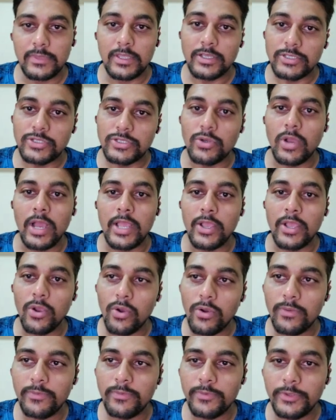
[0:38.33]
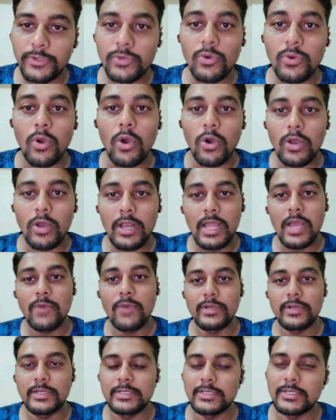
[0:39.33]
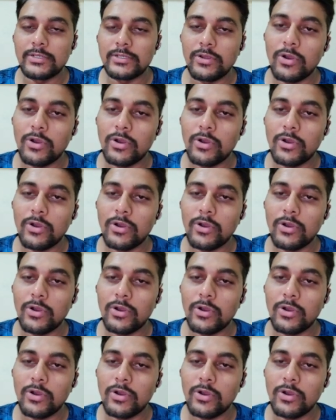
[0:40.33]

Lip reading: So I hope you all have written